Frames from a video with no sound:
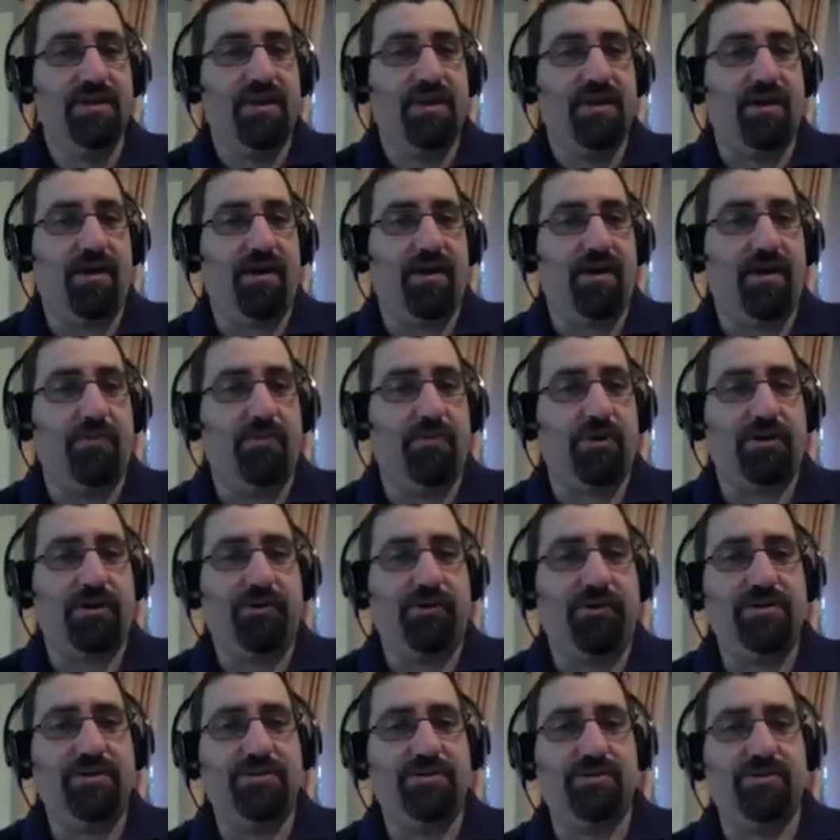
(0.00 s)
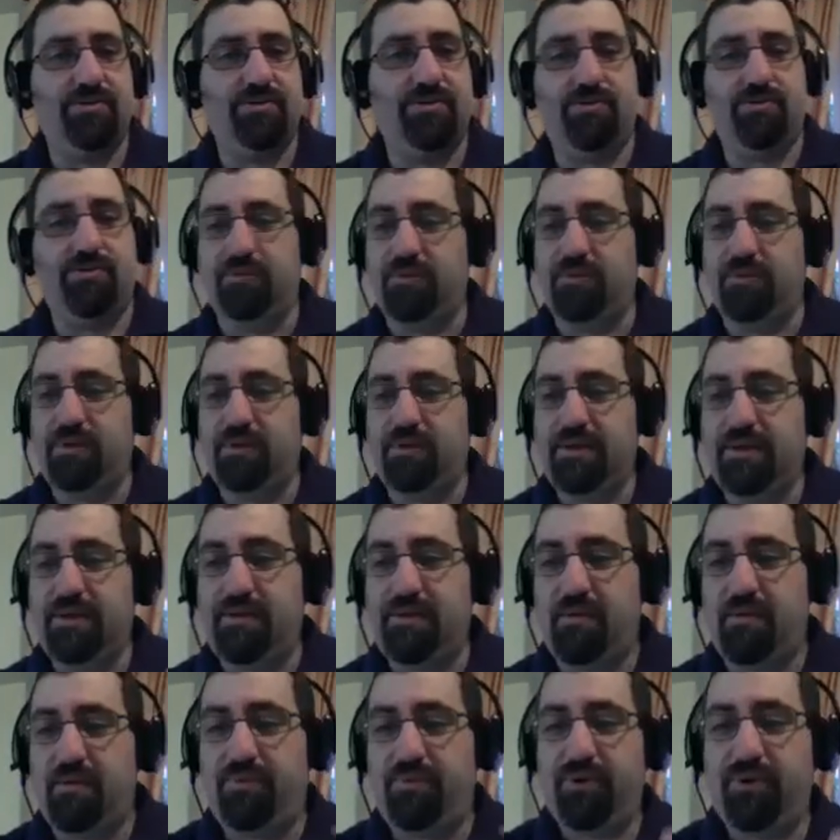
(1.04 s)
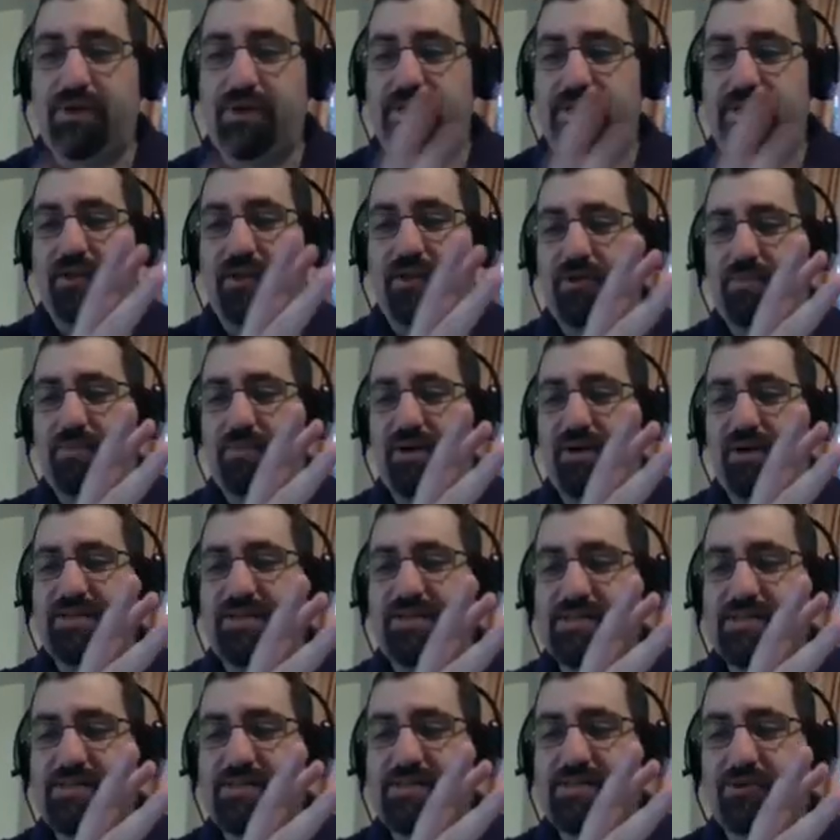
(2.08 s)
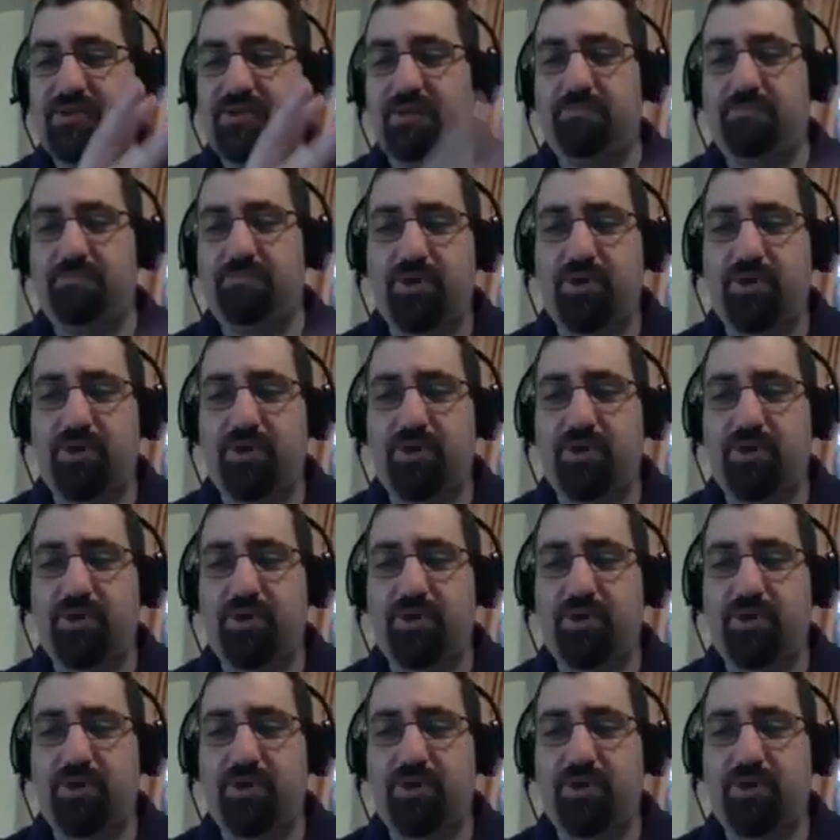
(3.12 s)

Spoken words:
We're going to put in a little bit of text about them,